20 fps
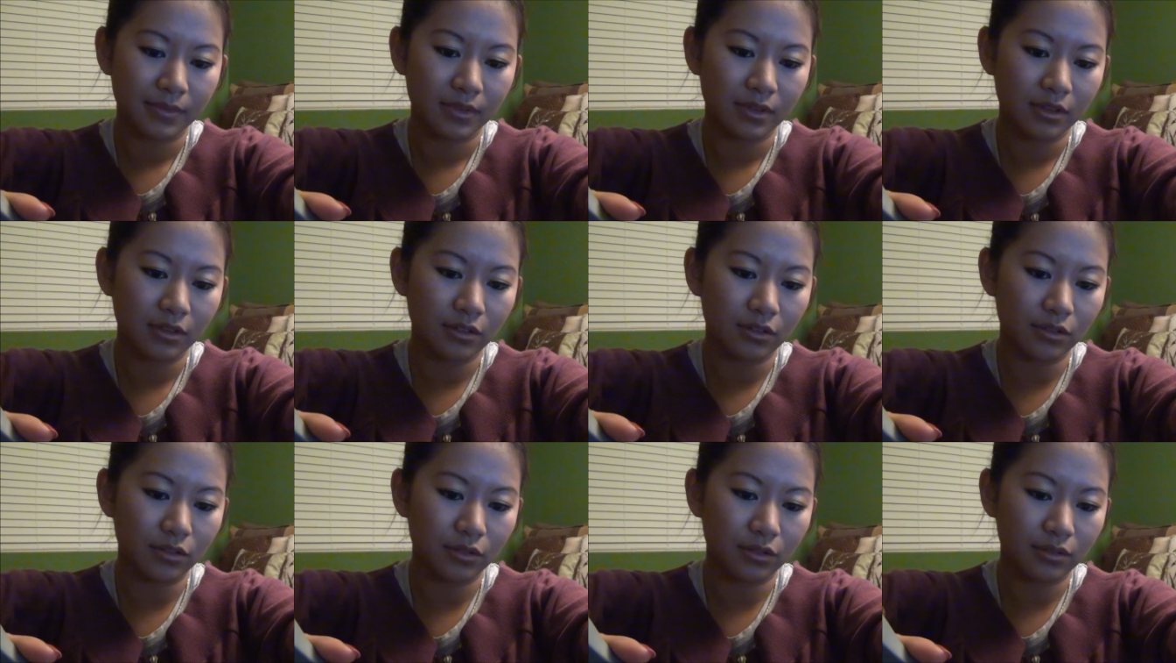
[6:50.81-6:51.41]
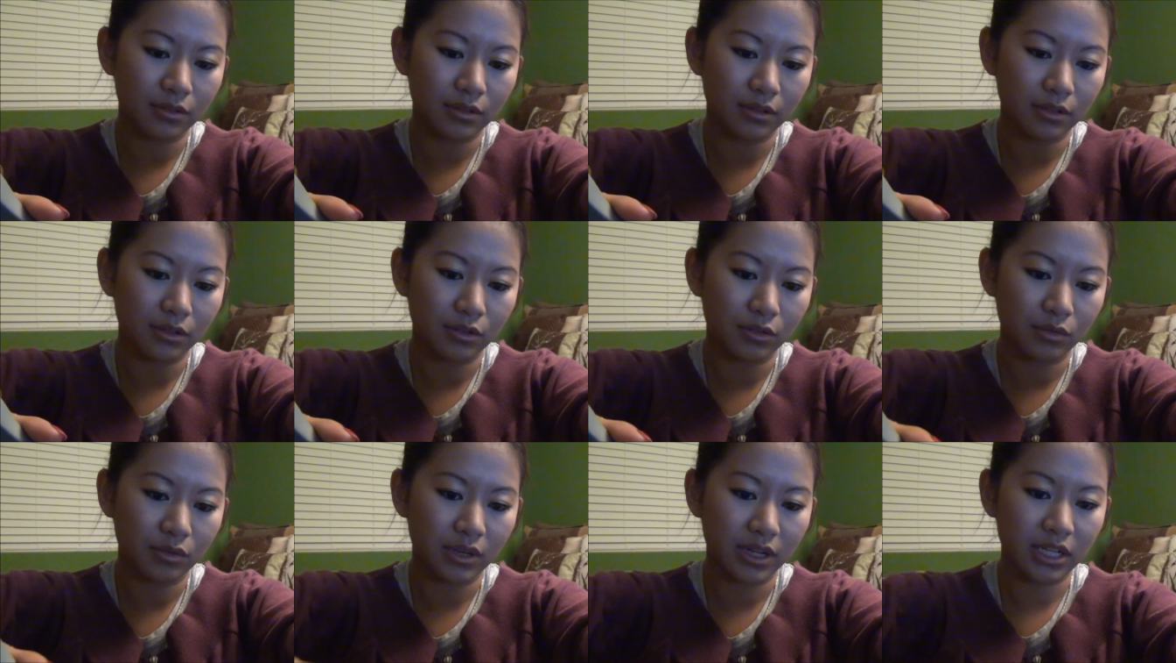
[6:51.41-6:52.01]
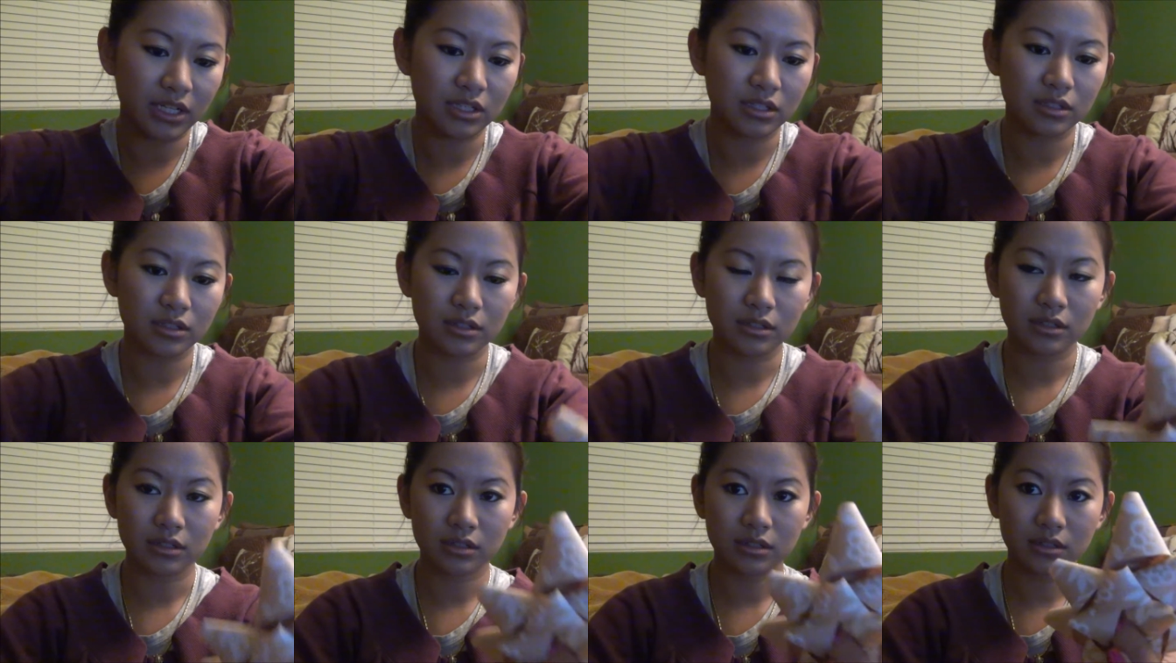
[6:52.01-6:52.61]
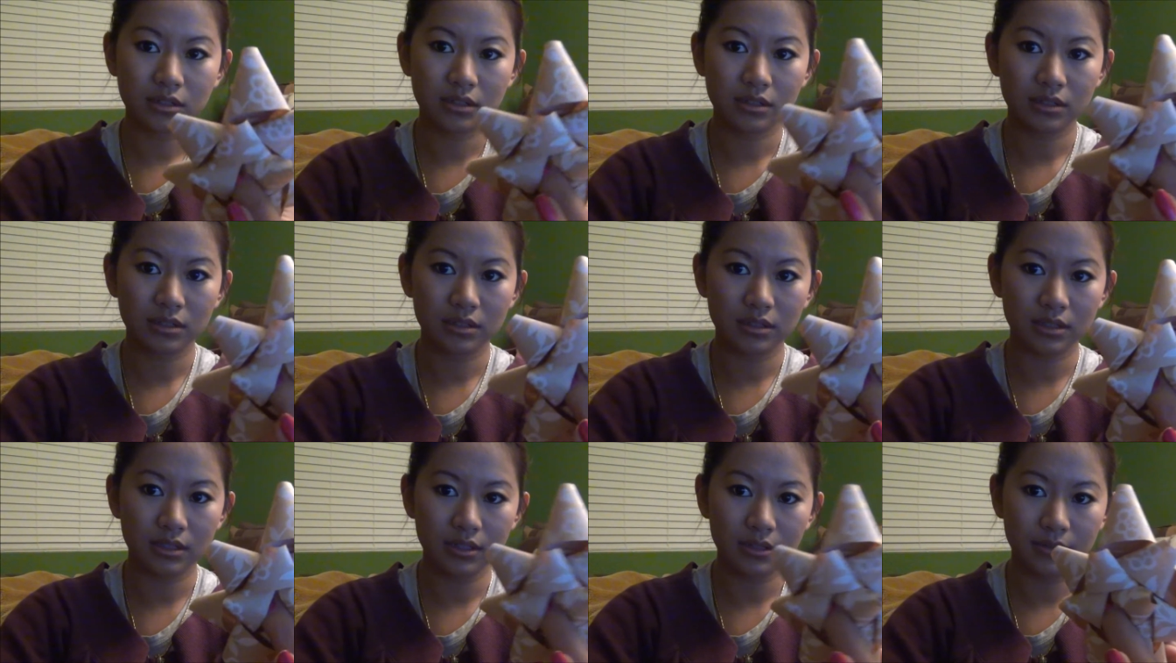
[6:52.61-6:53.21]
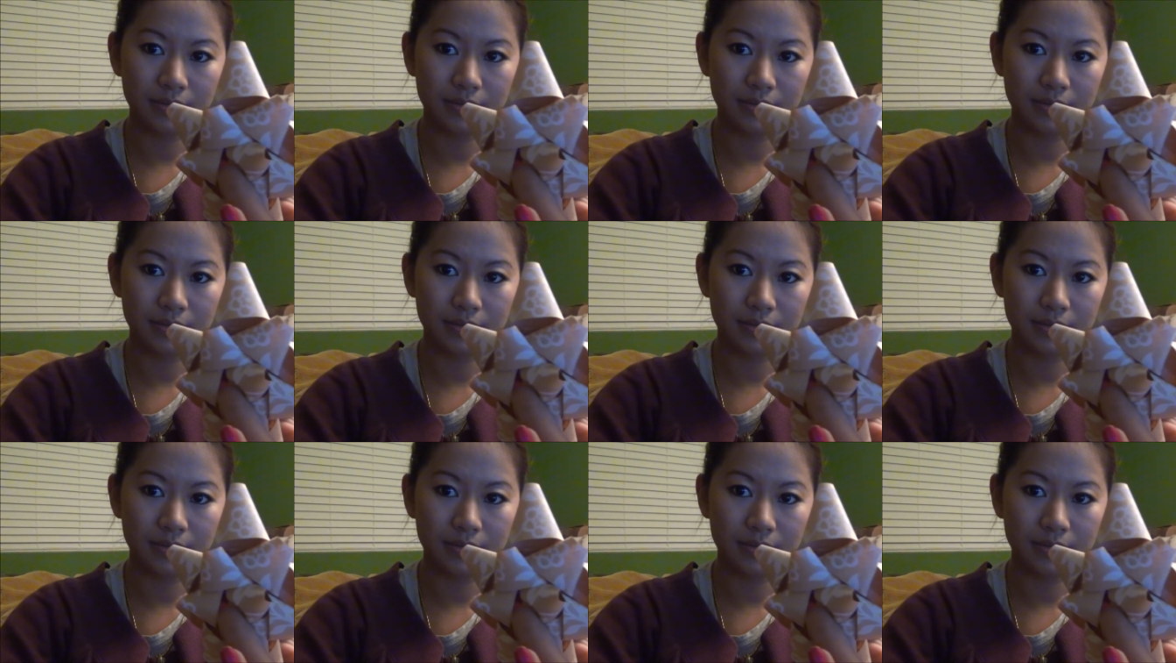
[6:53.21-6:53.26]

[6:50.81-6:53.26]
just looks a little nicer. See?